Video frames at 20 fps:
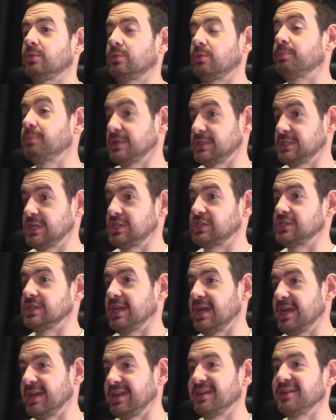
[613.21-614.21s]

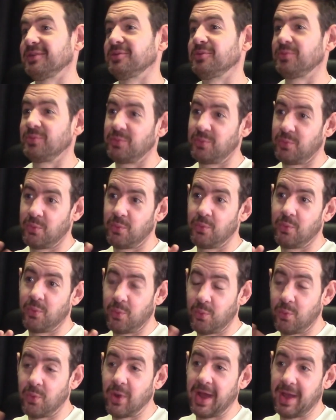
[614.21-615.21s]
positioning
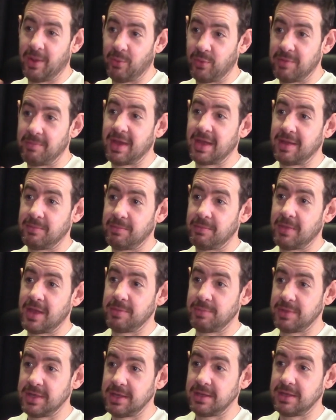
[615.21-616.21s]
where we
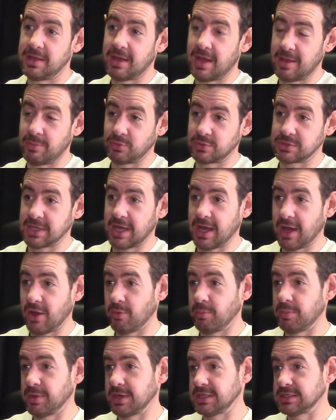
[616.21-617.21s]
may be able to
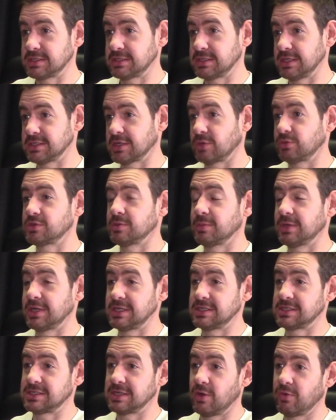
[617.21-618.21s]
help. But it's
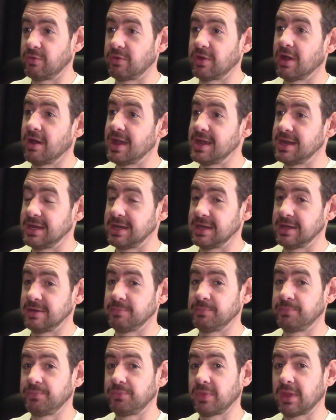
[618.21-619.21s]
ultimately self-guided,
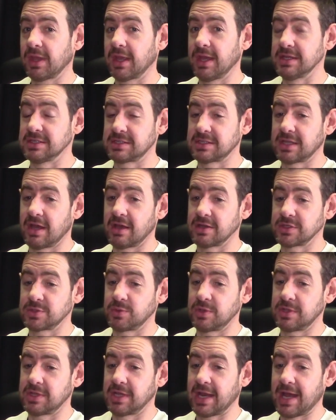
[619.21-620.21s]
and it starts
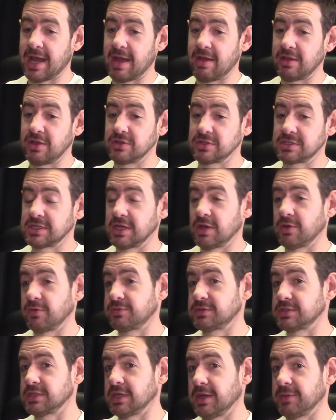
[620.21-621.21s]
with allowing
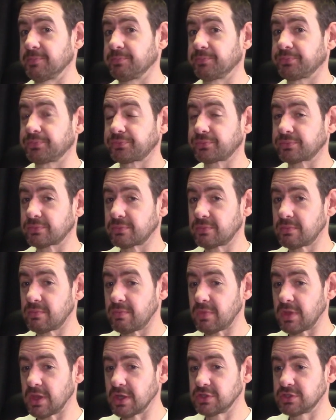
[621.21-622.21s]
yourself to
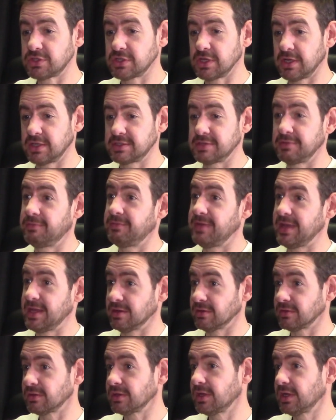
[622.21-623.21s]

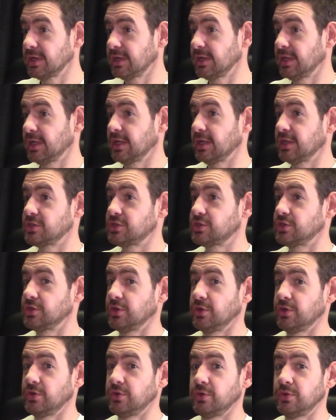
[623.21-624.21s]
feel,
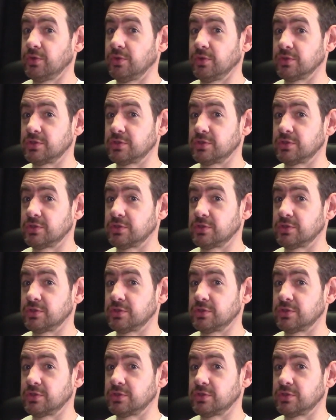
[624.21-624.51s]
to